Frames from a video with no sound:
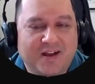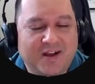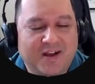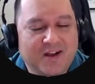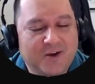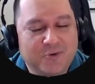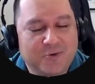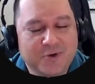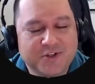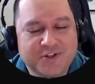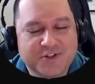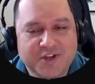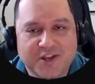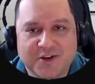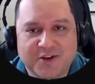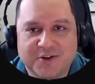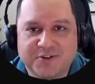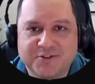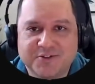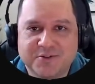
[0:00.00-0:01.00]
which
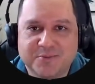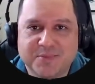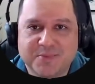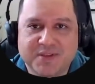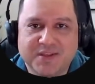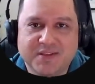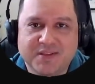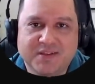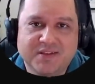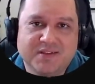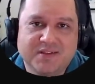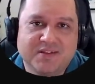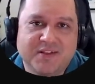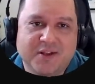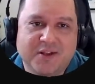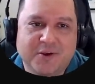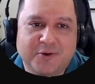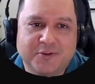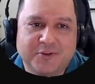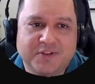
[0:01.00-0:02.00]
can also be
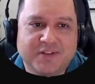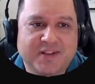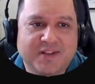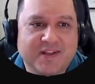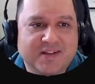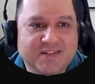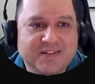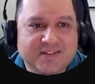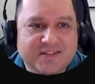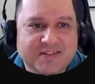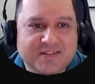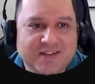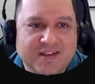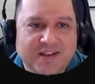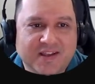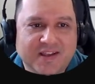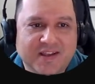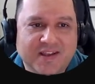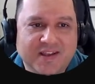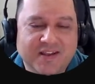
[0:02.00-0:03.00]
denoted as
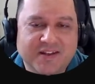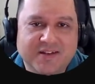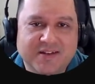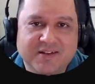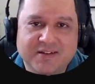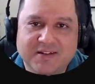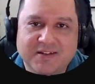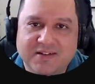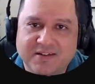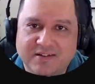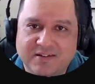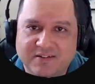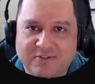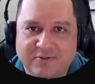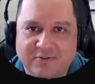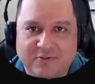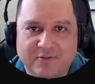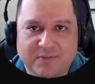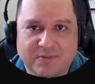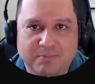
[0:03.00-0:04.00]
n
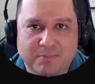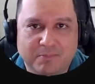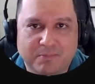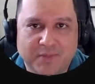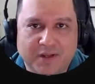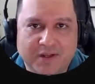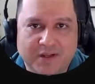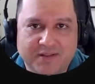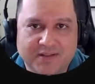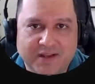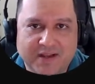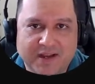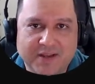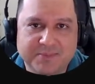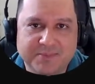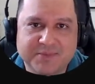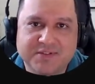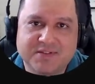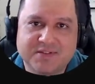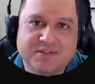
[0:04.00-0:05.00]

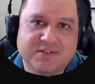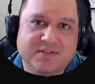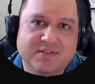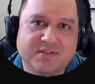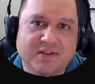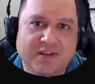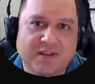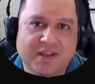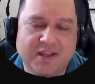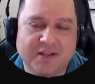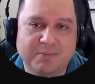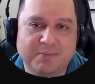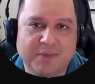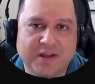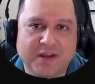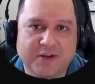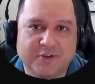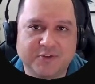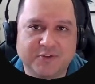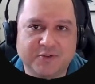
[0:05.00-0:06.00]
times n
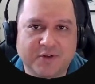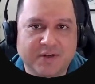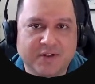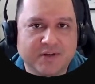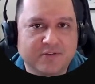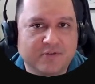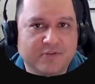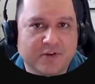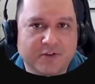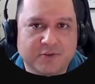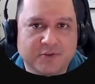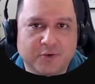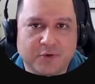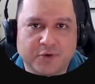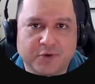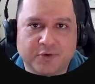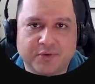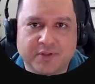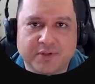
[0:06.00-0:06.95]
minus 1 factorial, the